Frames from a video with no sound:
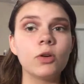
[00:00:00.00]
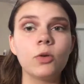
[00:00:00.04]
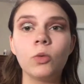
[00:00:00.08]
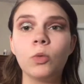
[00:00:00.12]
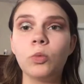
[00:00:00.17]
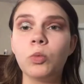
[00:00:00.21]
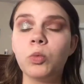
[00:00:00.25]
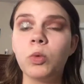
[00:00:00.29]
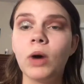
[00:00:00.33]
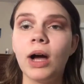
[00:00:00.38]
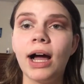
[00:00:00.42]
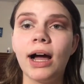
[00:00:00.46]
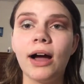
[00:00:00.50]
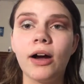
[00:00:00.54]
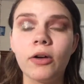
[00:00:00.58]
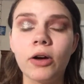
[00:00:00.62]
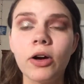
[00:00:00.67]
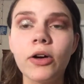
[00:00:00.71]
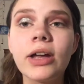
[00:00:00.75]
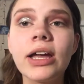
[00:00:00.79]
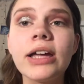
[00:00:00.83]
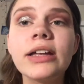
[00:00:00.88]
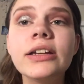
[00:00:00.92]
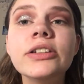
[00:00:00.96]
Wow,
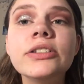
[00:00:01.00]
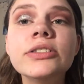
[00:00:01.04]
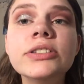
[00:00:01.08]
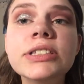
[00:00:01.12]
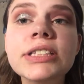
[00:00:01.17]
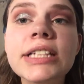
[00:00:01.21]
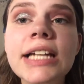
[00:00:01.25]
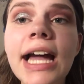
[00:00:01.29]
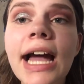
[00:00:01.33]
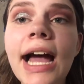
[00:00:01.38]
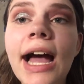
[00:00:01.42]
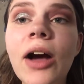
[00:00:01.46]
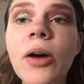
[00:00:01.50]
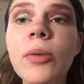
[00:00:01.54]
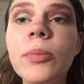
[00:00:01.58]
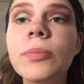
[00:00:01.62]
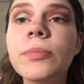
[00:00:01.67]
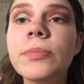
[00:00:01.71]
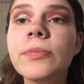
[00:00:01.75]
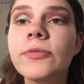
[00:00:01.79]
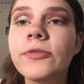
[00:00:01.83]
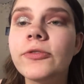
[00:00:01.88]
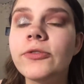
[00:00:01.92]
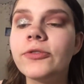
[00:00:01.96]
okay, do you see how
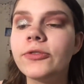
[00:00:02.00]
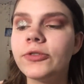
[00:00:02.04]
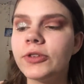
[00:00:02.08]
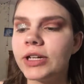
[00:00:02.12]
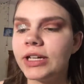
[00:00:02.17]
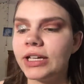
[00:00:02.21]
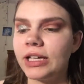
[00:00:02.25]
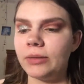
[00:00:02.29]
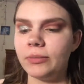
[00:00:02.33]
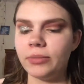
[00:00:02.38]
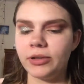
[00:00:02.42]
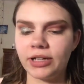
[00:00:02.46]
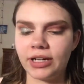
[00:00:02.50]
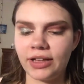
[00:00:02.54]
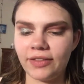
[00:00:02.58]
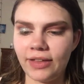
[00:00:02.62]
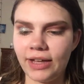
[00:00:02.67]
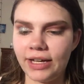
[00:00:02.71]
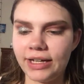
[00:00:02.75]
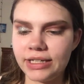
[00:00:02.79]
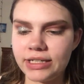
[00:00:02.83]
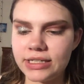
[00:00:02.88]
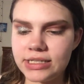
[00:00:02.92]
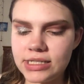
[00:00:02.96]
freaking pretty
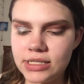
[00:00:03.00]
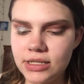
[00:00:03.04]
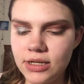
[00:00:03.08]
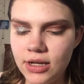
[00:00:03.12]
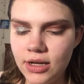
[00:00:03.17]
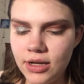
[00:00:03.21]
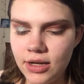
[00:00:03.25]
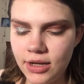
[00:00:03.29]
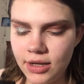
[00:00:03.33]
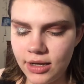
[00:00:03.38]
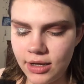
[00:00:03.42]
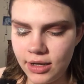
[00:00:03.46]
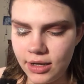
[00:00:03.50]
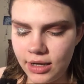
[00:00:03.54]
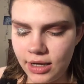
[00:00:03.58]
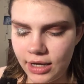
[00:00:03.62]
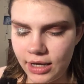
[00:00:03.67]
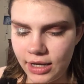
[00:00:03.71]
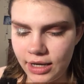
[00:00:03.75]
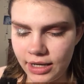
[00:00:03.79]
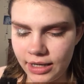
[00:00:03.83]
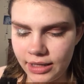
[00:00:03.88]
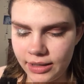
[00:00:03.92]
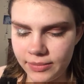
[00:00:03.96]
that is?
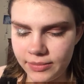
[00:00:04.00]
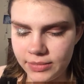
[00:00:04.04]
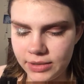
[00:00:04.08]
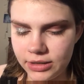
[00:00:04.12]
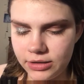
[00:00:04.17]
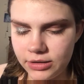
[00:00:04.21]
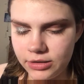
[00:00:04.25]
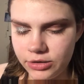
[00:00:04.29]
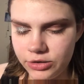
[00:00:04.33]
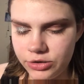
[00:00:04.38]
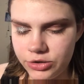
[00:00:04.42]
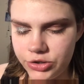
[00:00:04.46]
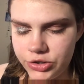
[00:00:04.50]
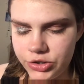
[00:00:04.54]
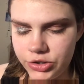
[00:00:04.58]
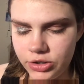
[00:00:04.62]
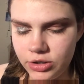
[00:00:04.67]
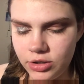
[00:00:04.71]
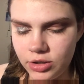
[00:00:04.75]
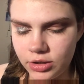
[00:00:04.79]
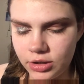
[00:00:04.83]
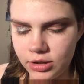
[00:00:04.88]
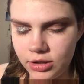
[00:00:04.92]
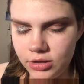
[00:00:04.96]
I'm
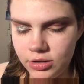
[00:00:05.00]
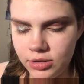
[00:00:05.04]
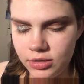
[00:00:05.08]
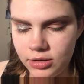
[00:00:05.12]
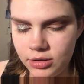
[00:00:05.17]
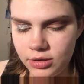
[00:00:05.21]
shook.